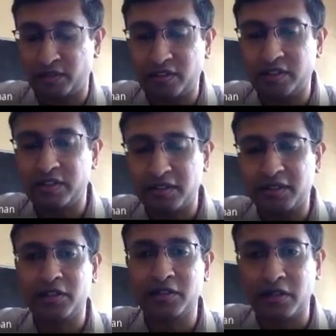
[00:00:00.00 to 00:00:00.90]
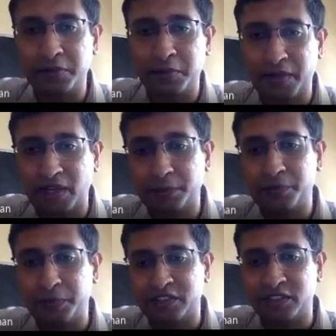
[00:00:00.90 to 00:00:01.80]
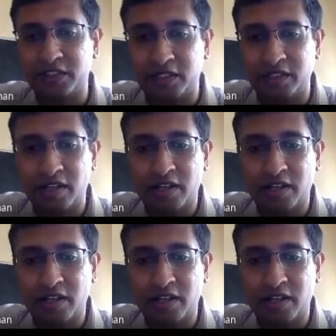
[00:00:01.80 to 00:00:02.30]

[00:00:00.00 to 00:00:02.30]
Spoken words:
So this is a bigger picture that